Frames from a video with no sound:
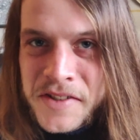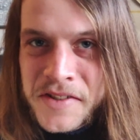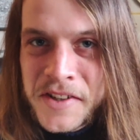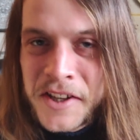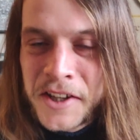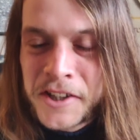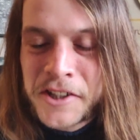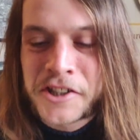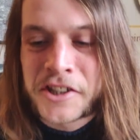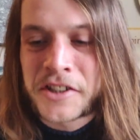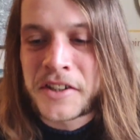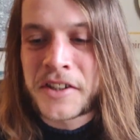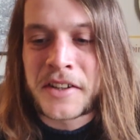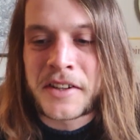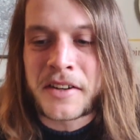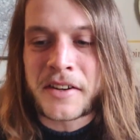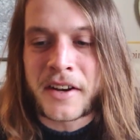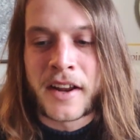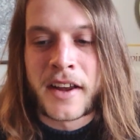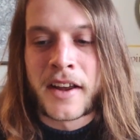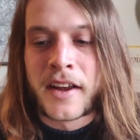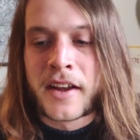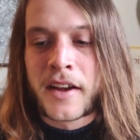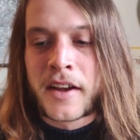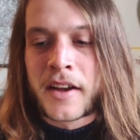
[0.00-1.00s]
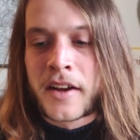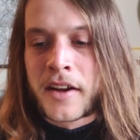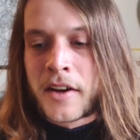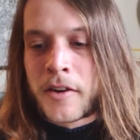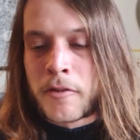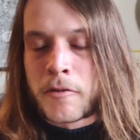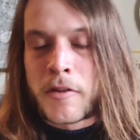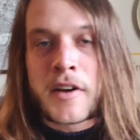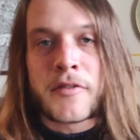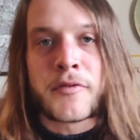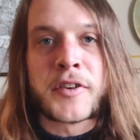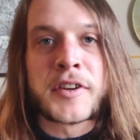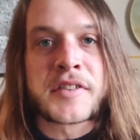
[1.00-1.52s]
section, it
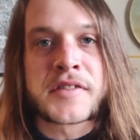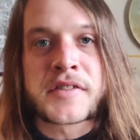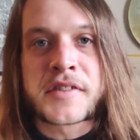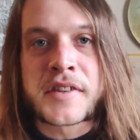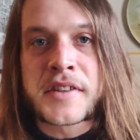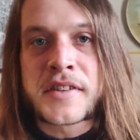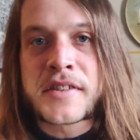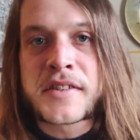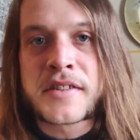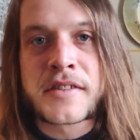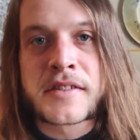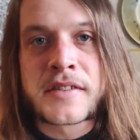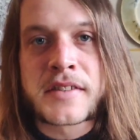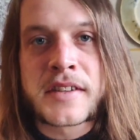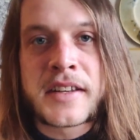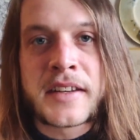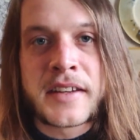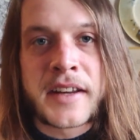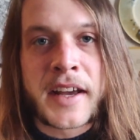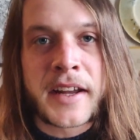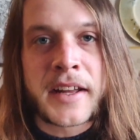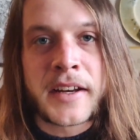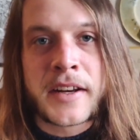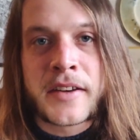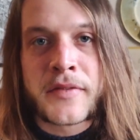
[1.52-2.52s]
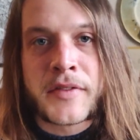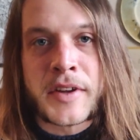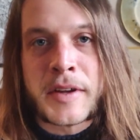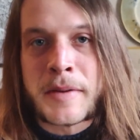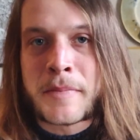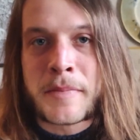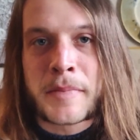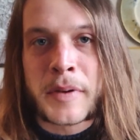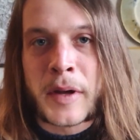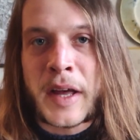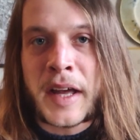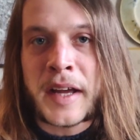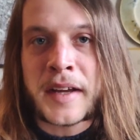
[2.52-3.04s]
references the negative
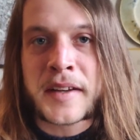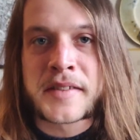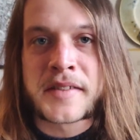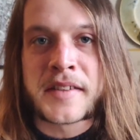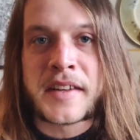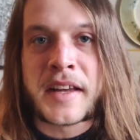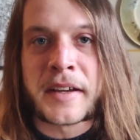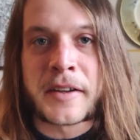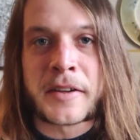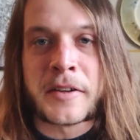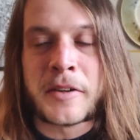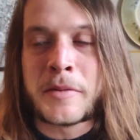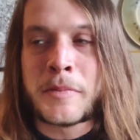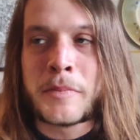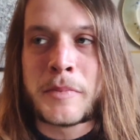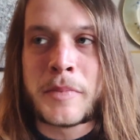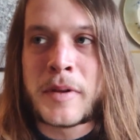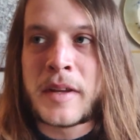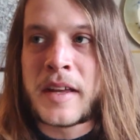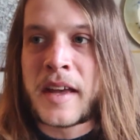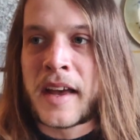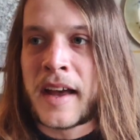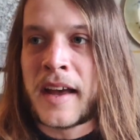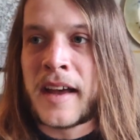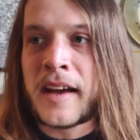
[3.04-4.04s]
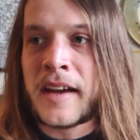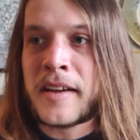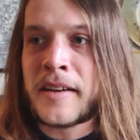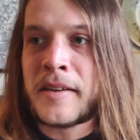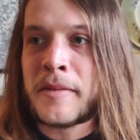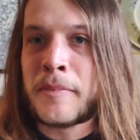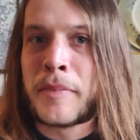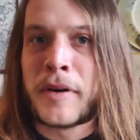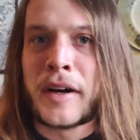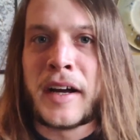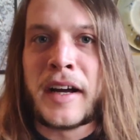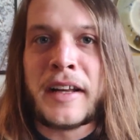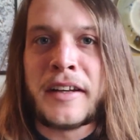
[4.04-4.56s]
impacts that could be had
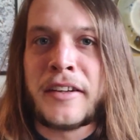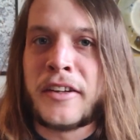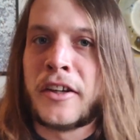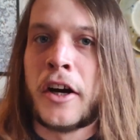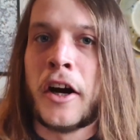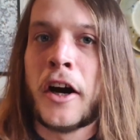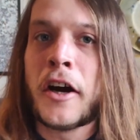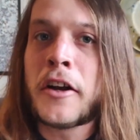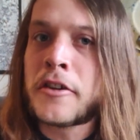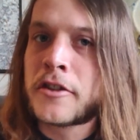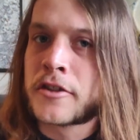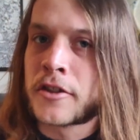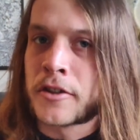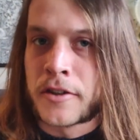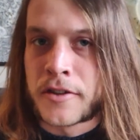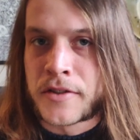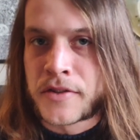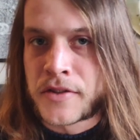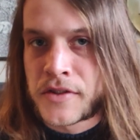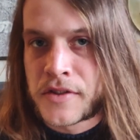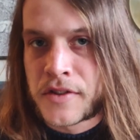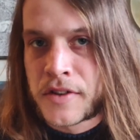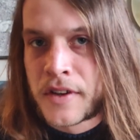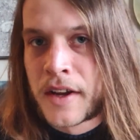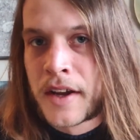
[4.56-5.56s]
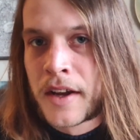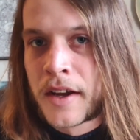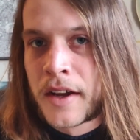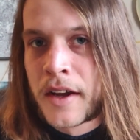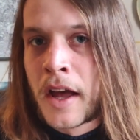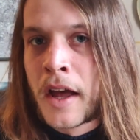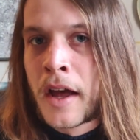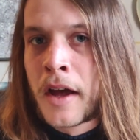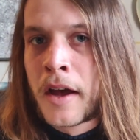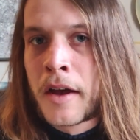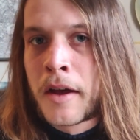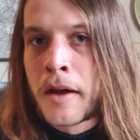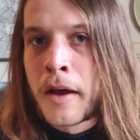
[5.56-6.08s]
upon hunters.
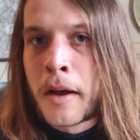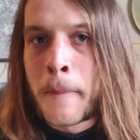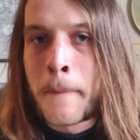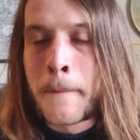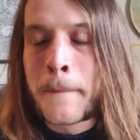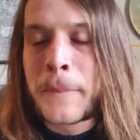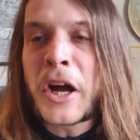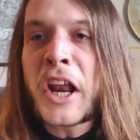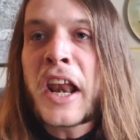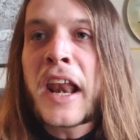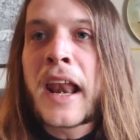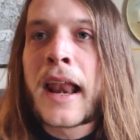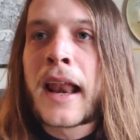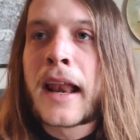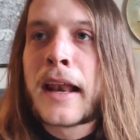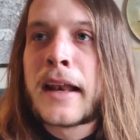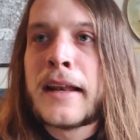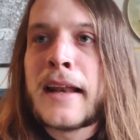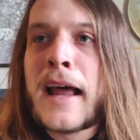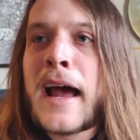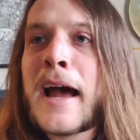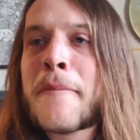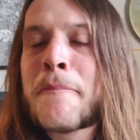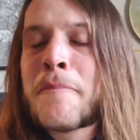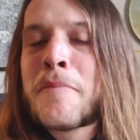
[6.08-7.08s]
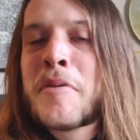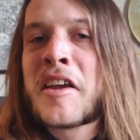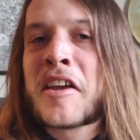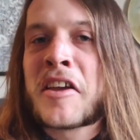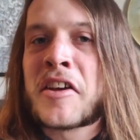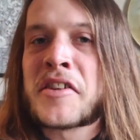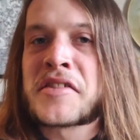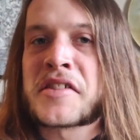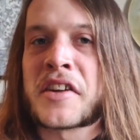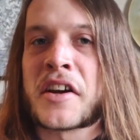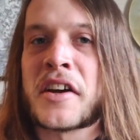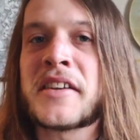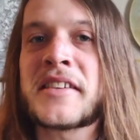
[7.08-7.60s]
But not
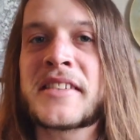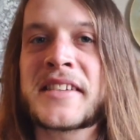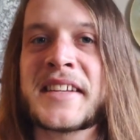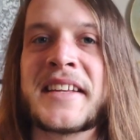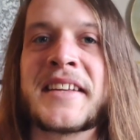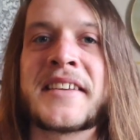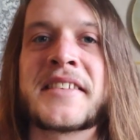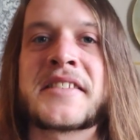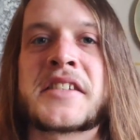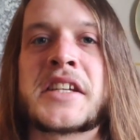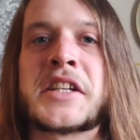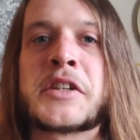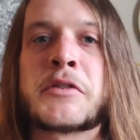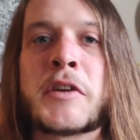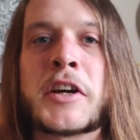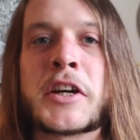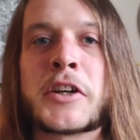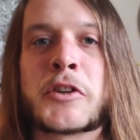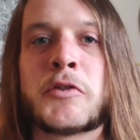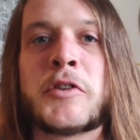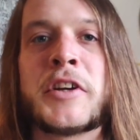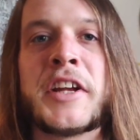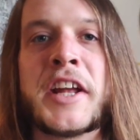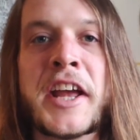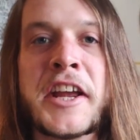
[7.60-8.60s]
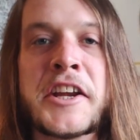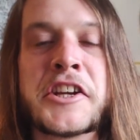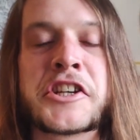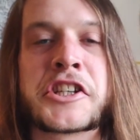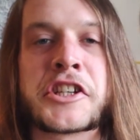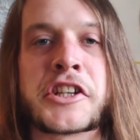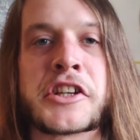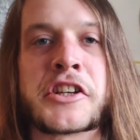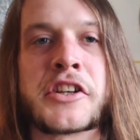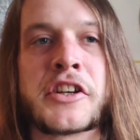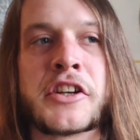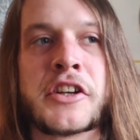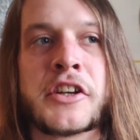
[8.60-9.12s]
because hunting is a
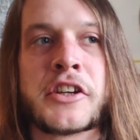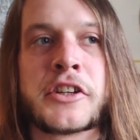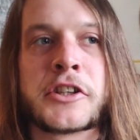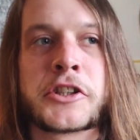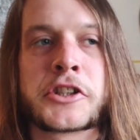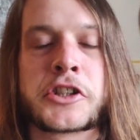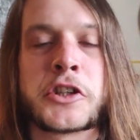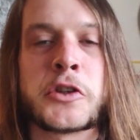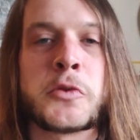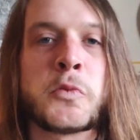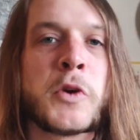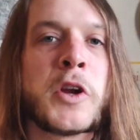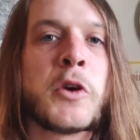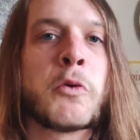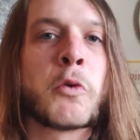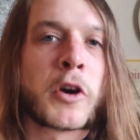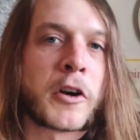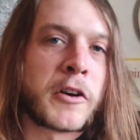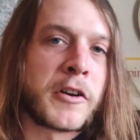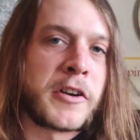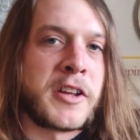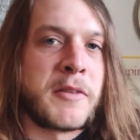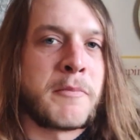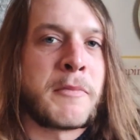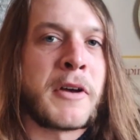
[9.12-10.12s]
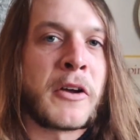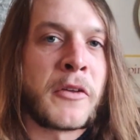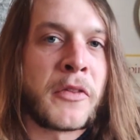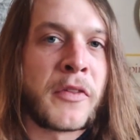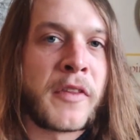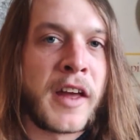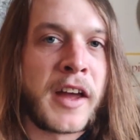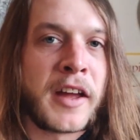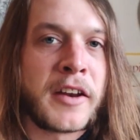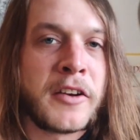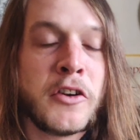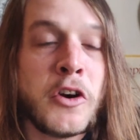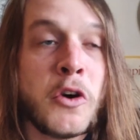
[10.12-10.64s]
recreation should we worry about
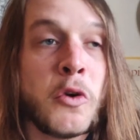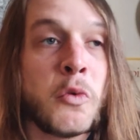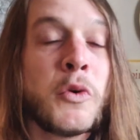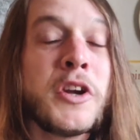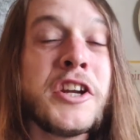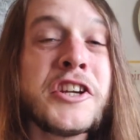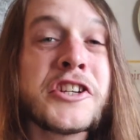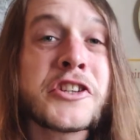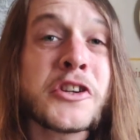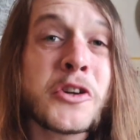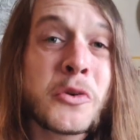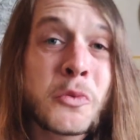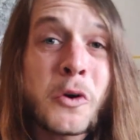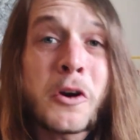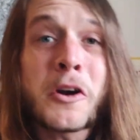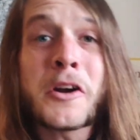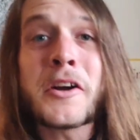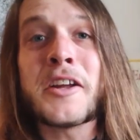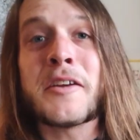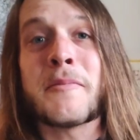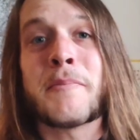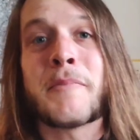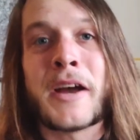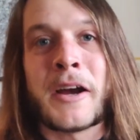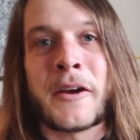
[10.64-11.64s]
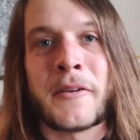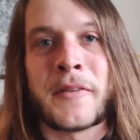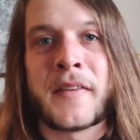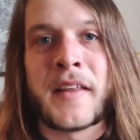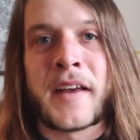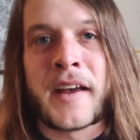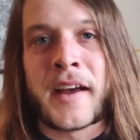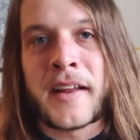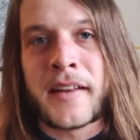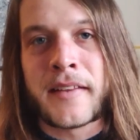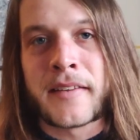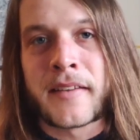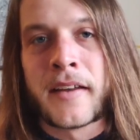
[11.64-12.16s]
that. No, we should worry about
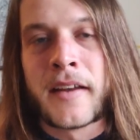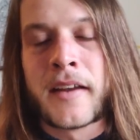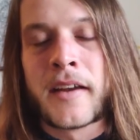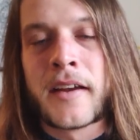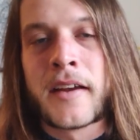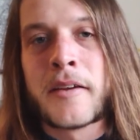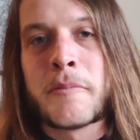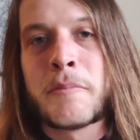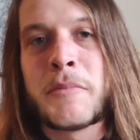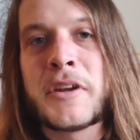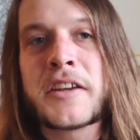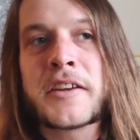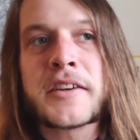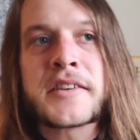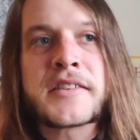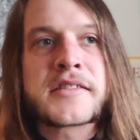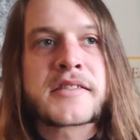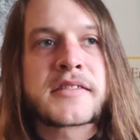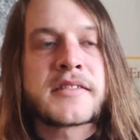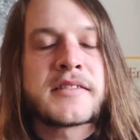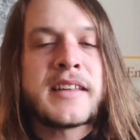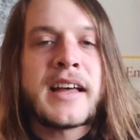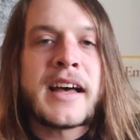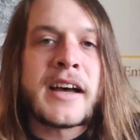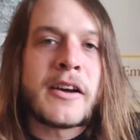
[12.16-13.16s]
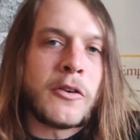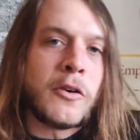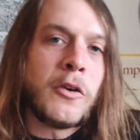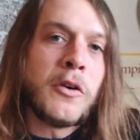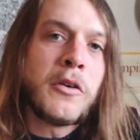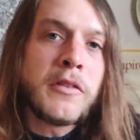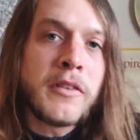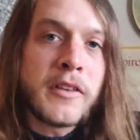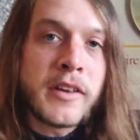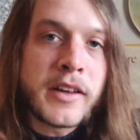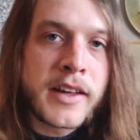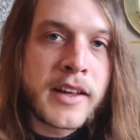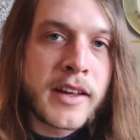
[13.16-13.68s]
that because not
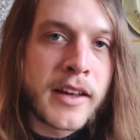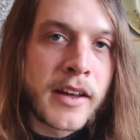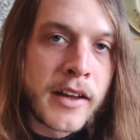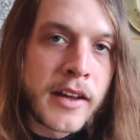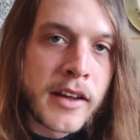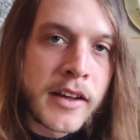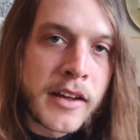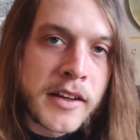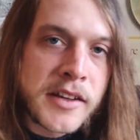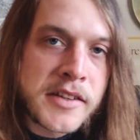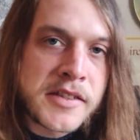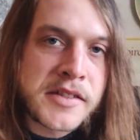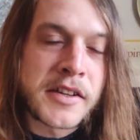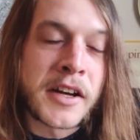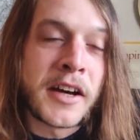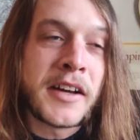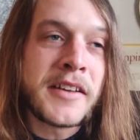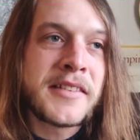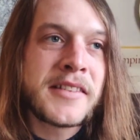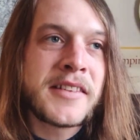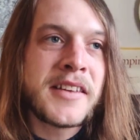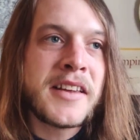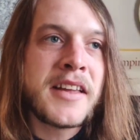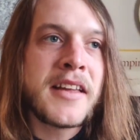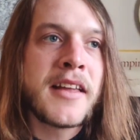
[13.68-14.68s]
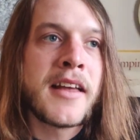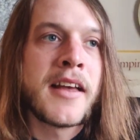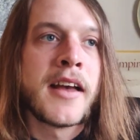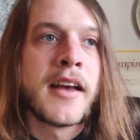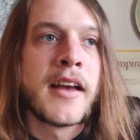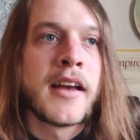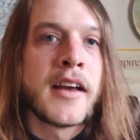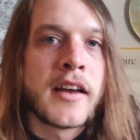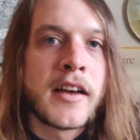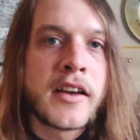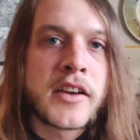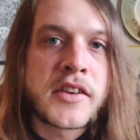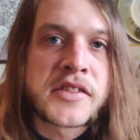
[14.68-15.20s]
only is hunting
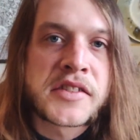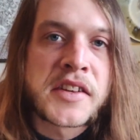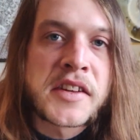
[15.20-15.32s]
a